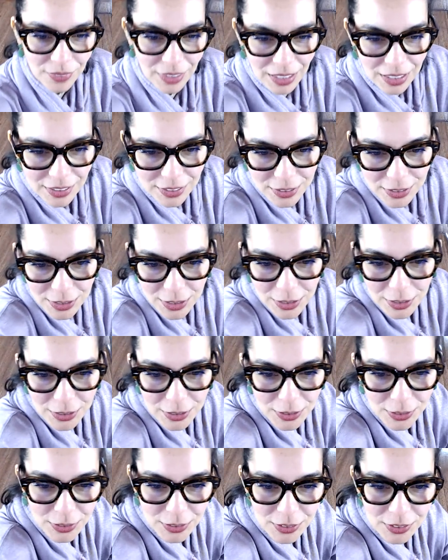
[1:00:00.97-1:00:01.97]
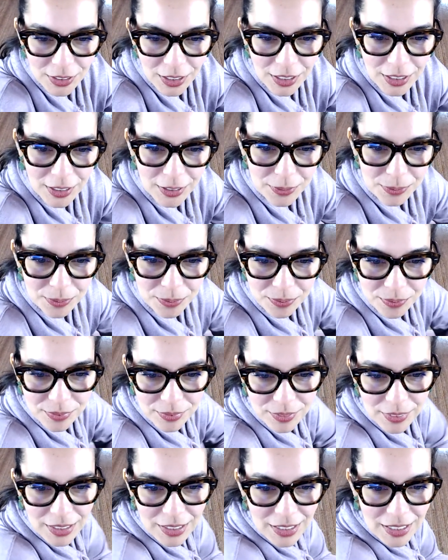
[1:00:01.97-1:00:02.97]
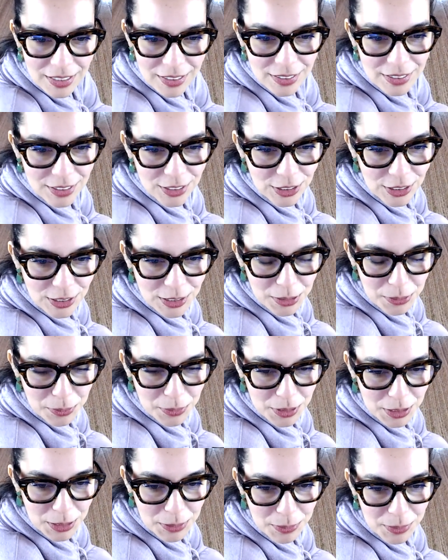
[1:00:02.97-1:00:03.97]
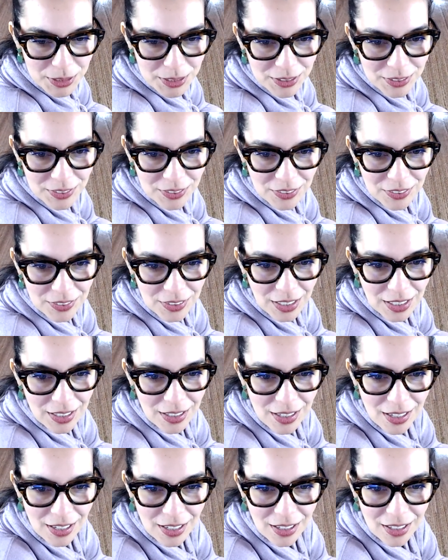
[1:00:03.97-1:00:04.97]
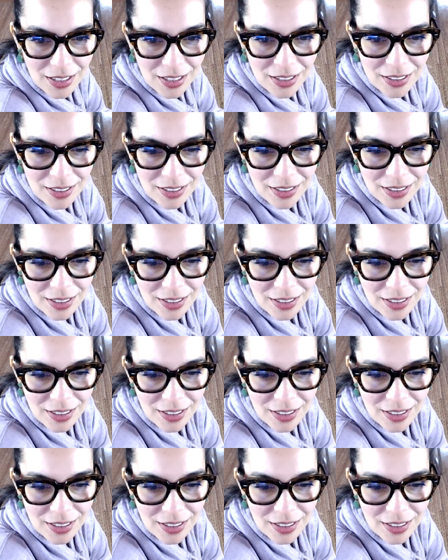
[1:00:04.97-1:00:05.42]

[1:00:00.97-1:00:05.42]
And so, um, yes, she ships to Canada.